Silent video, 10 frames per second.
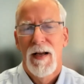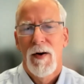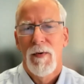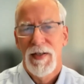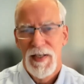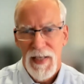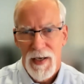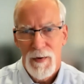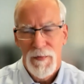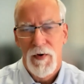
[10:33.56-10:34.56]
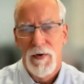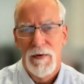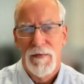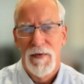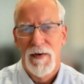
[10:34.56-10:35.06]
which is
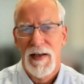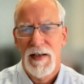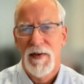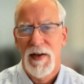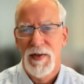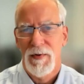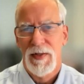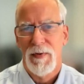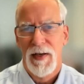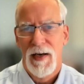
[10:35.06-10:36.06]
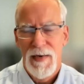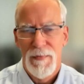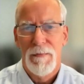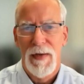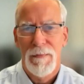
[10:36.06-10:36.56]
helpful for individuals with
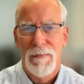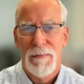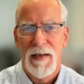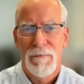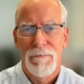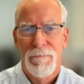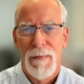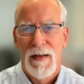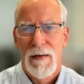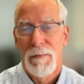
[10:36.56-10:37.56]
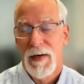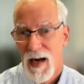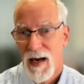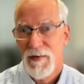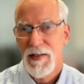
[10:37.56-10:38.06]
hyper PP, but
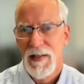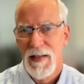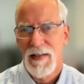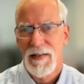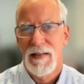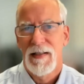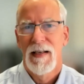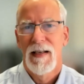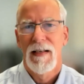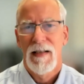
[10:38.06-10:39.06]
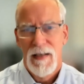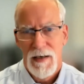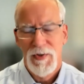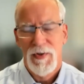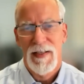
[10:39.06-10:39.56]
obviously is
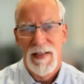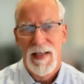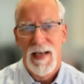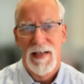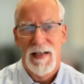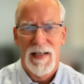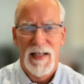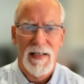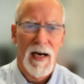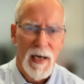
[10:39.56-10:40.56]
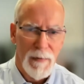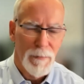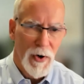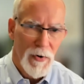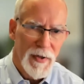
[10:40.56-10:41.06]
contraindicated in
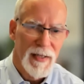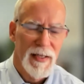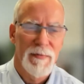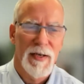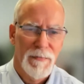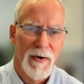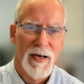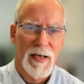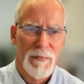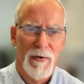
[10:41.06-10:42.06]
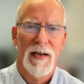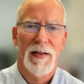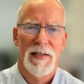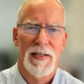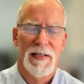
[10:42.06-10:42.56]
hypokalemic periodic
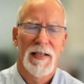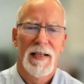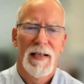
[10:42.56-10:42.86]
paralysis.